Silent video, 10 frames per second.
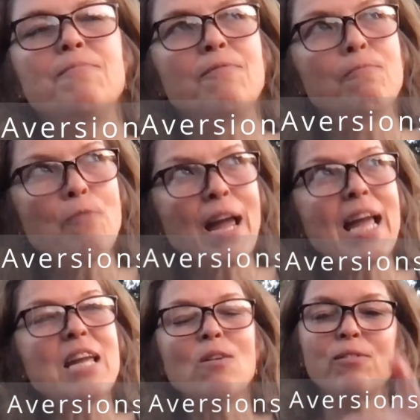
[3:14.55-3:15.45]

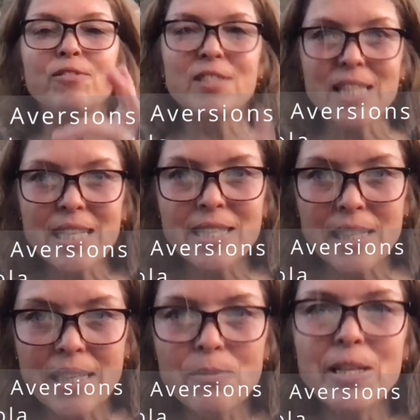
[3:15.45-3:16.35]
way of
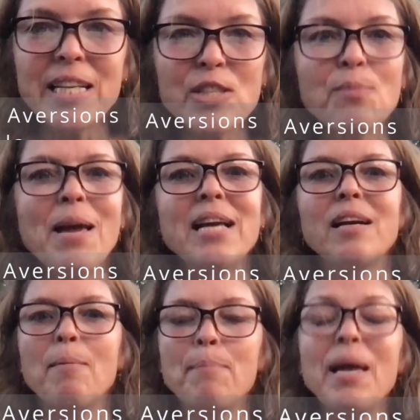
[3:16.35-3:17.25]
signaling we need to make
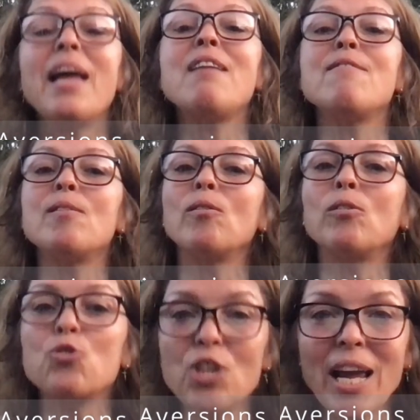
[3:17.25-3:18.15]
a
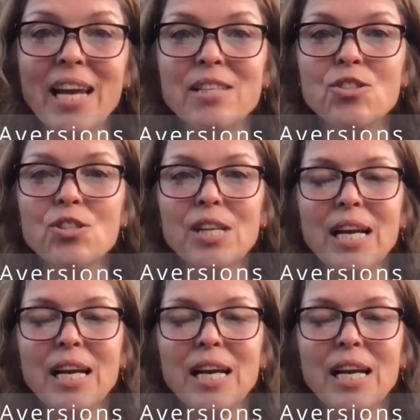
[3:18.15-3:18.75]
behavioral change.